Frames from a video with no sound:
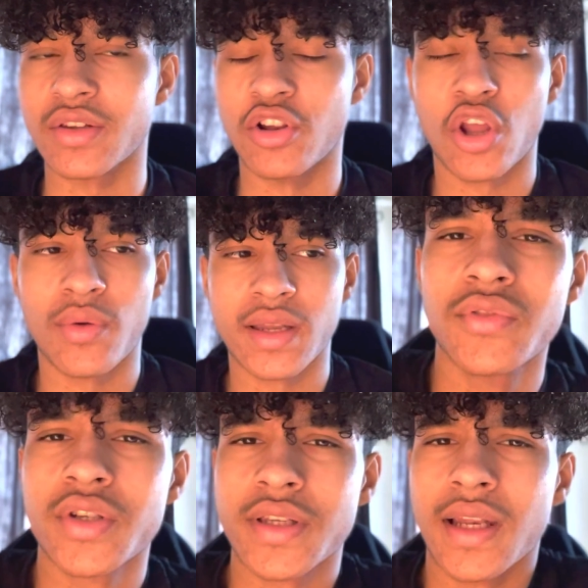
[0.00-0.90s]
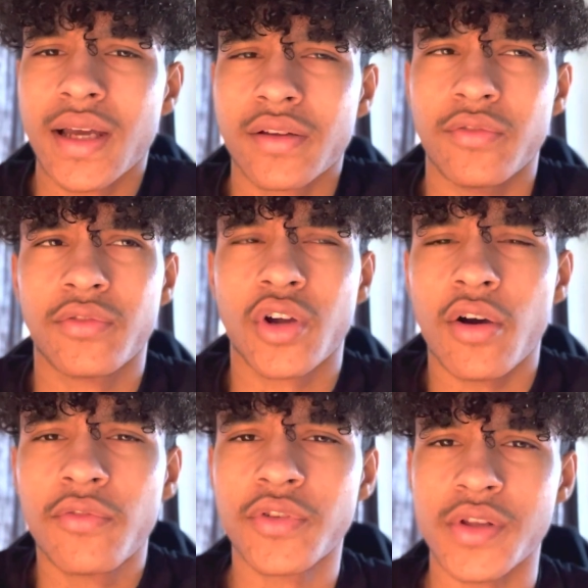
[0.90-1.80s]
The low energy, just a lack of
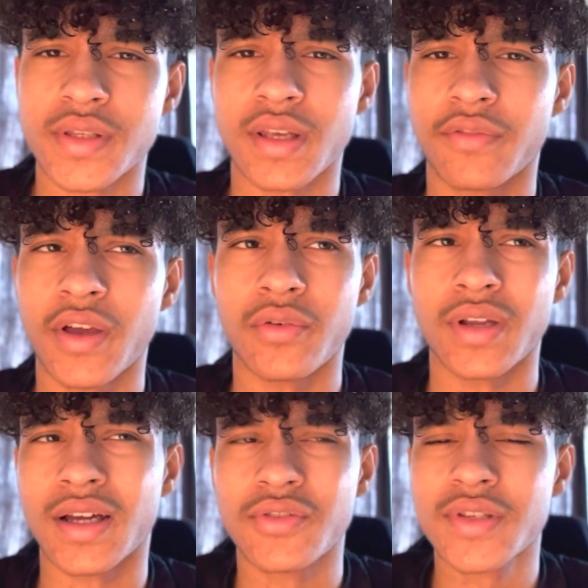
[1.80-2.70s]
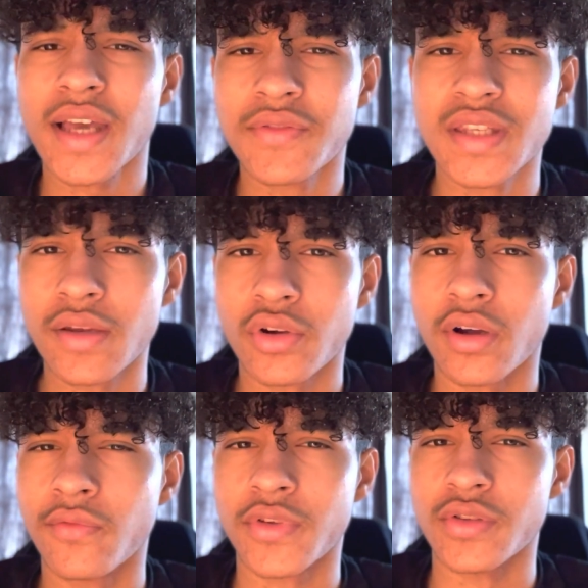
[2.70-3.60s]
confidence I felt. Like I just have zero
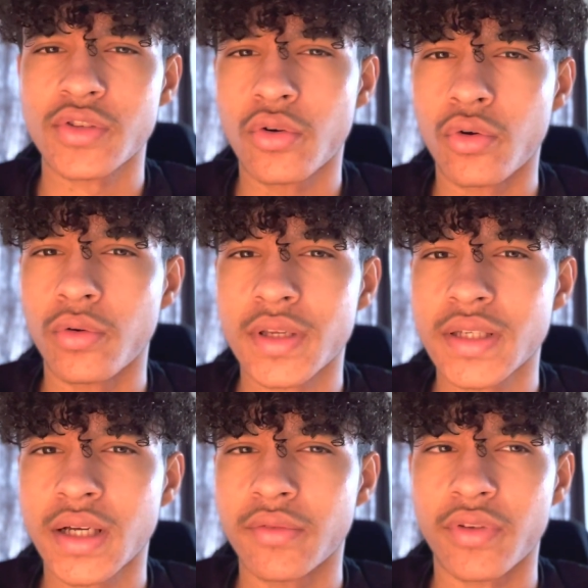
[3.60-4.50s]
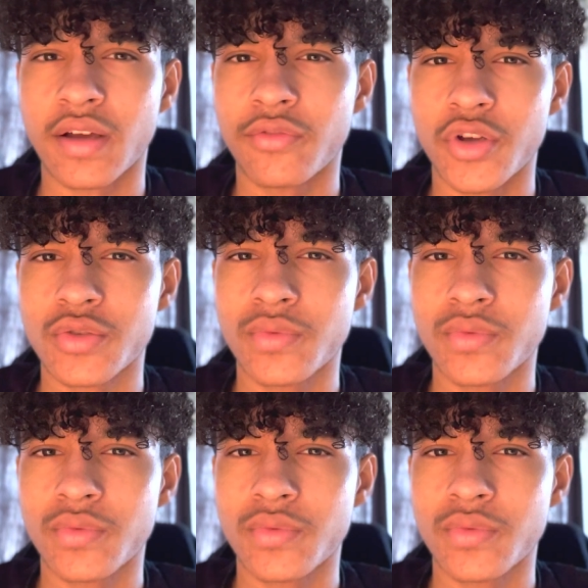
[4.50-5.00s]
confidence all the time for that first